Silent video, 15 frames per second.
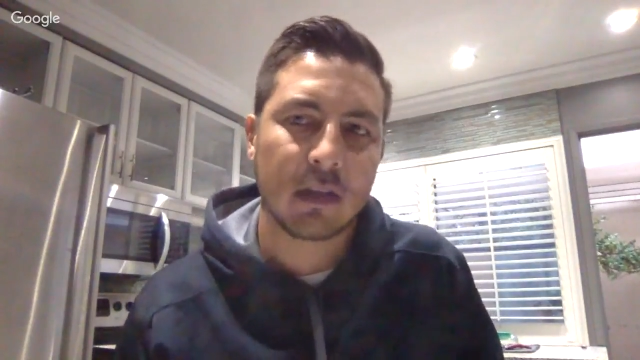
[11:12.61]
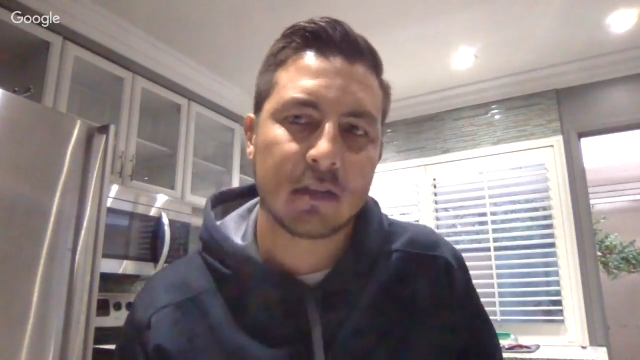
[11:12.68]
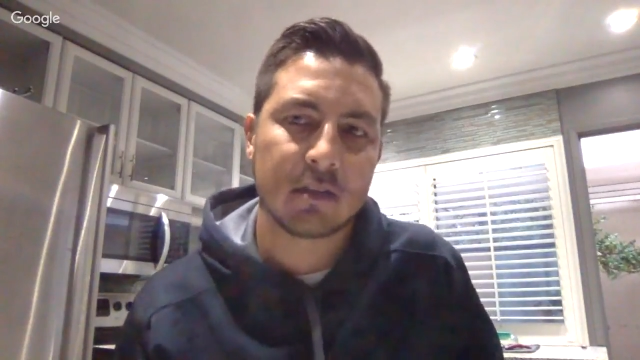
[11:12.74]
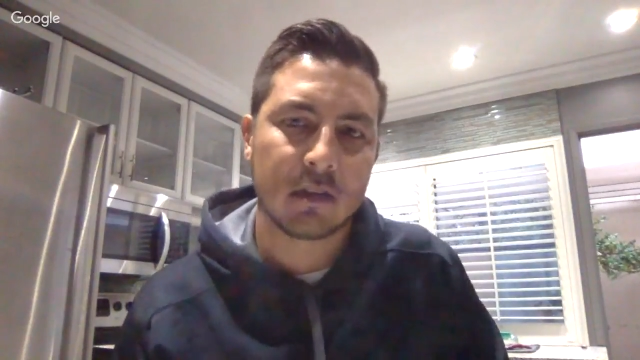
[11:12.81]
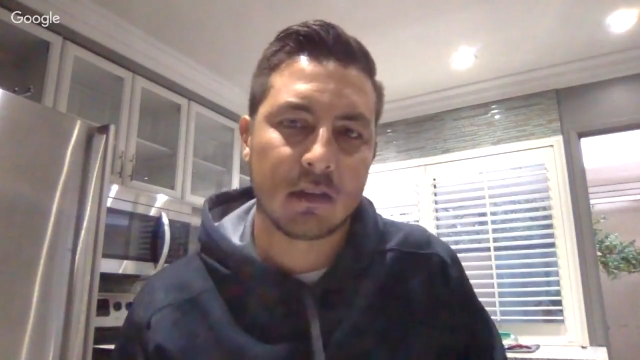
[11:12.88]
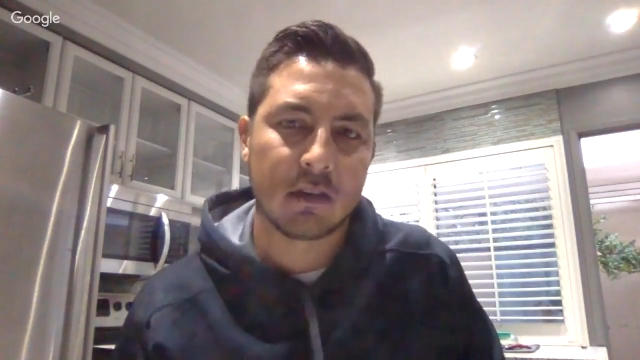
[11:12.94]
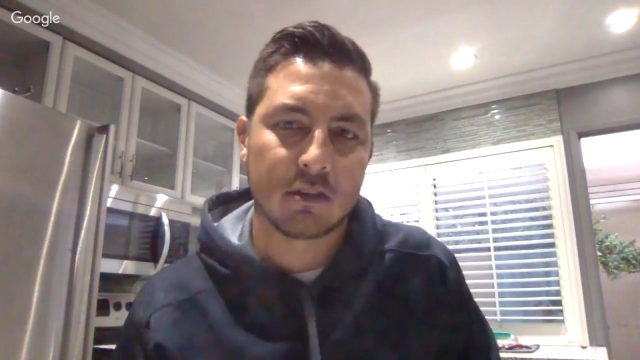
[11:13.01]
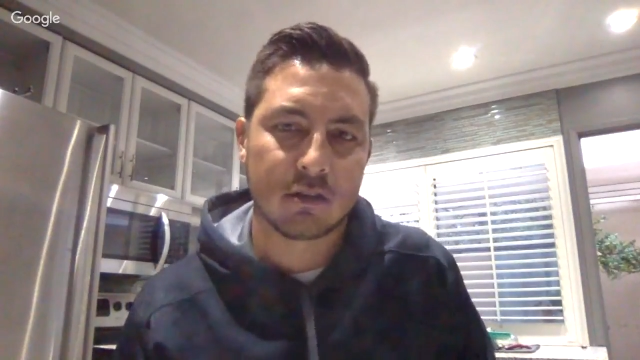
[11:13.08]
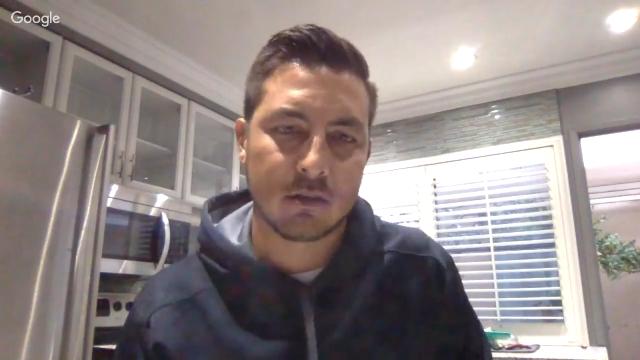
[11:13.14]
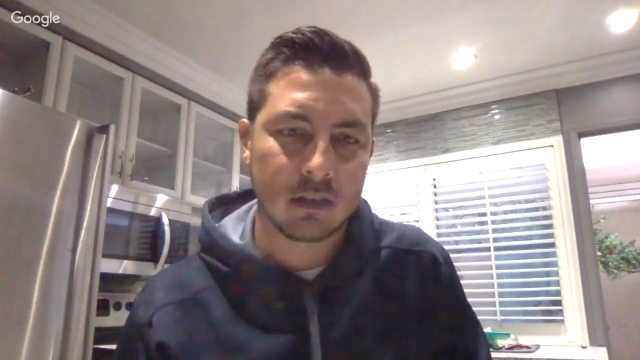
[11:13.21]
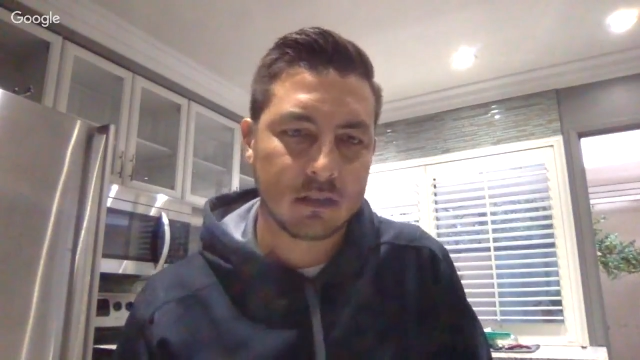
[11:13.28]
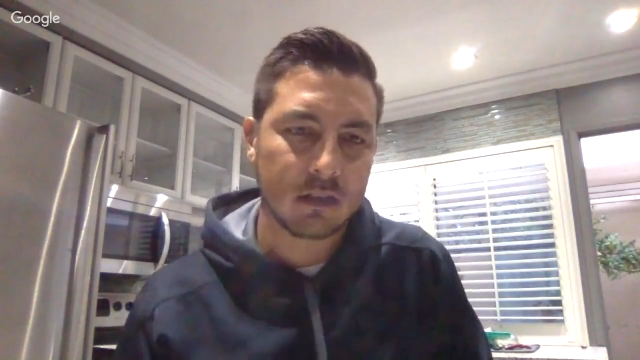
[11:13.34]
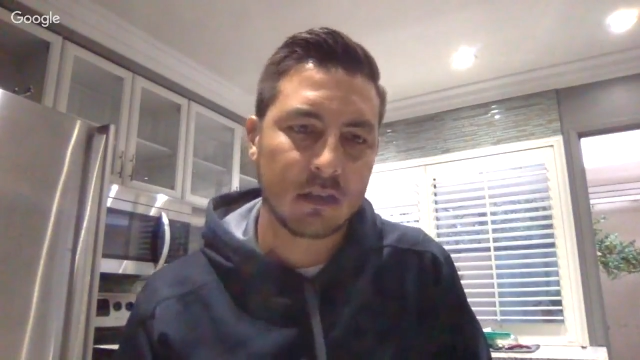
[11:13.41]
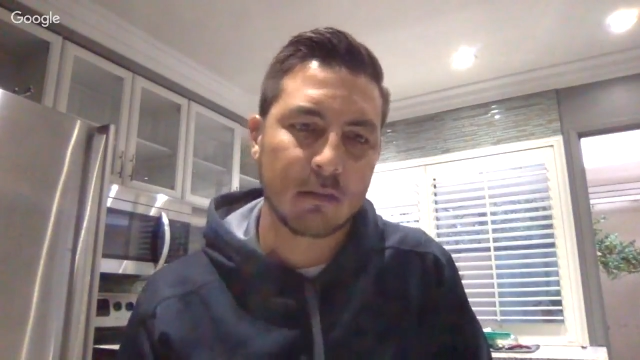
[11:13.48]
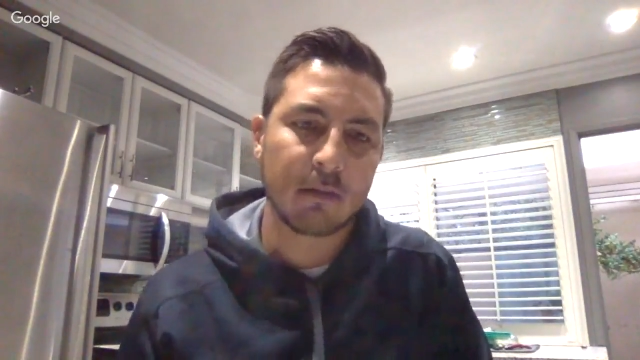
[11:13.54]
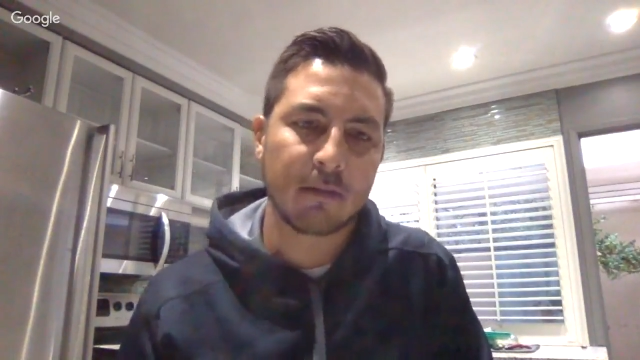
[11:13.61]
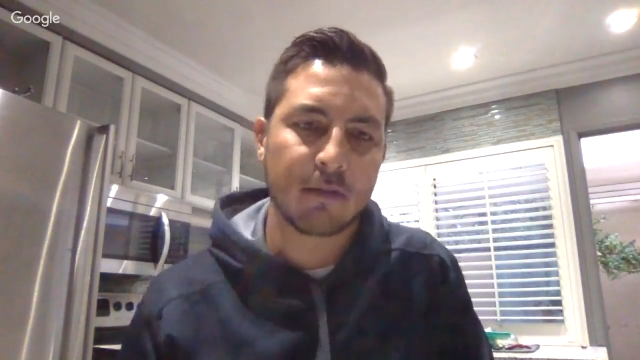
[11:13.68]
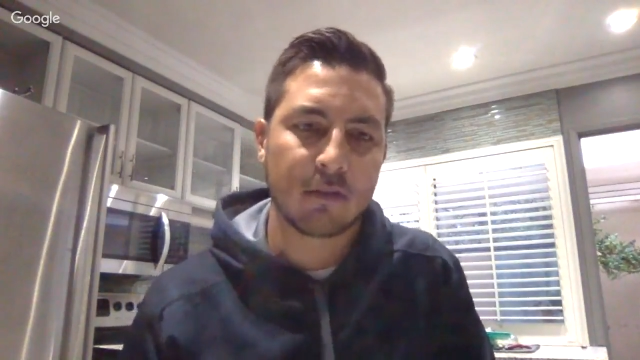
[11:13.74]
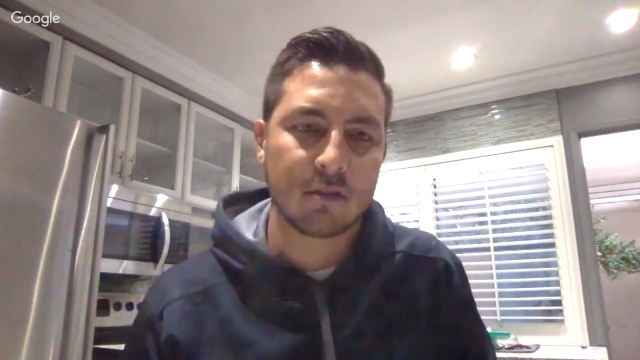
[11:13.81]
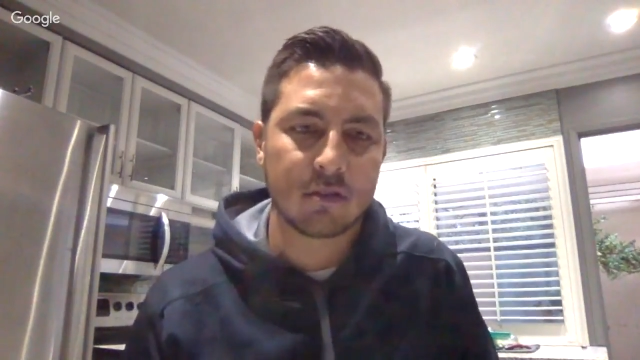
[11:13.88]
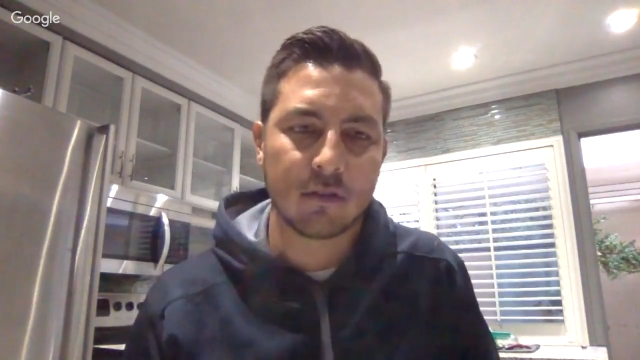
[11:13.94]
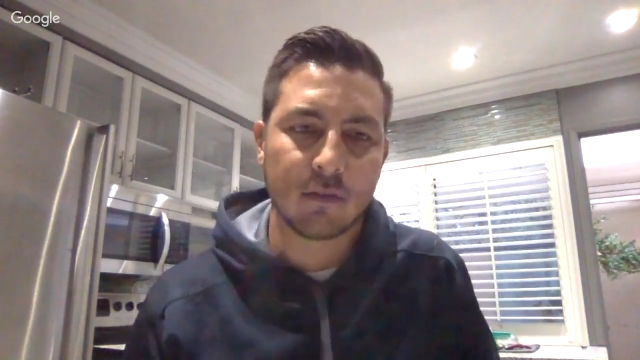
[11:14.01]
the 1800s. Let's say before
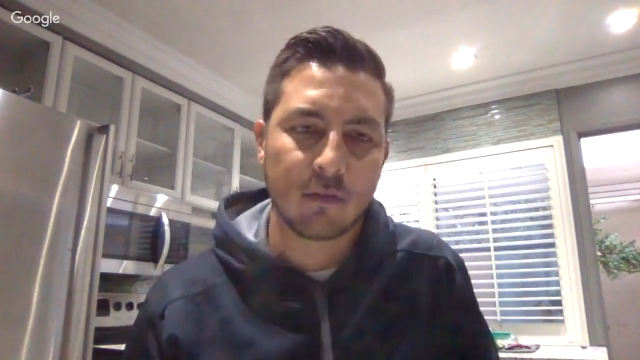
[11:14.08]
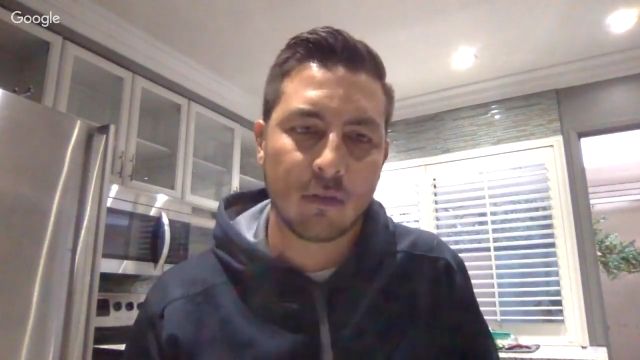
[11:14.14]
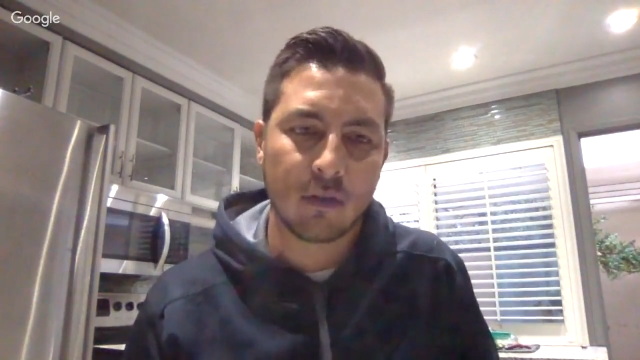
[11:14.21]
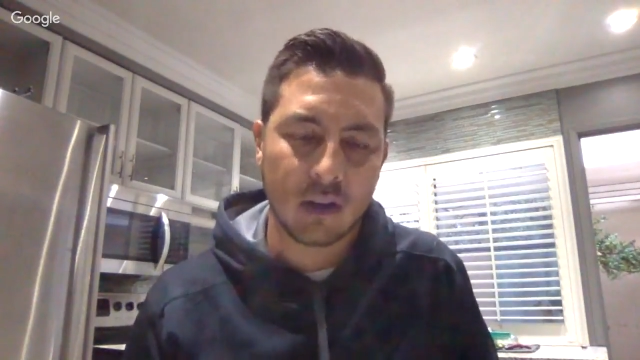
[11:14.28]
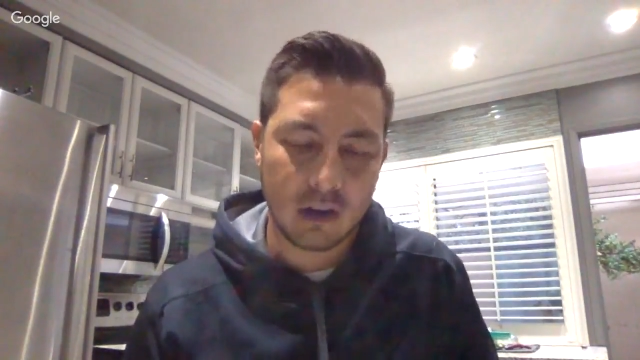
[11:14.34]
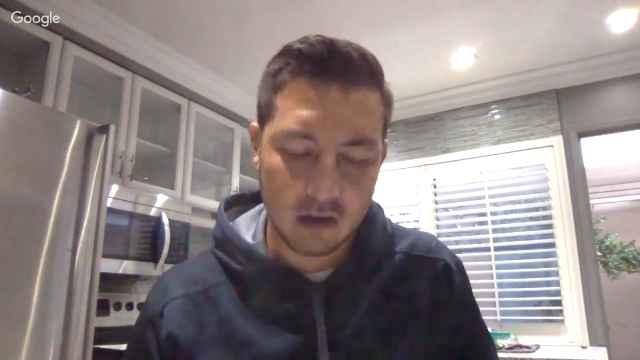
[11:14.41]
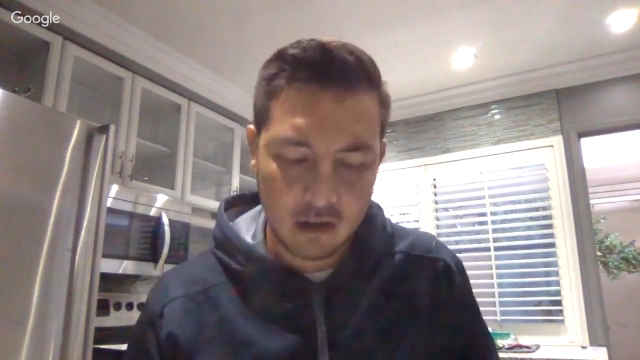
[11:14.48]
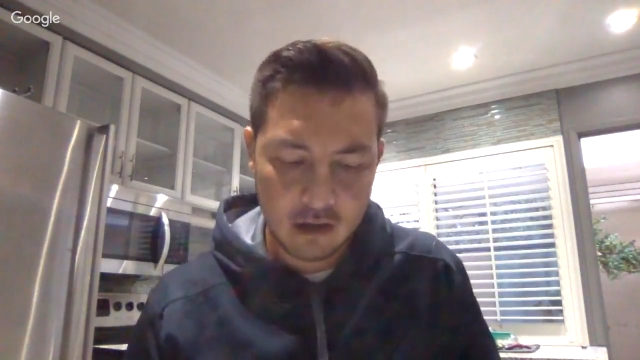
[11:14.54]
the Civil War.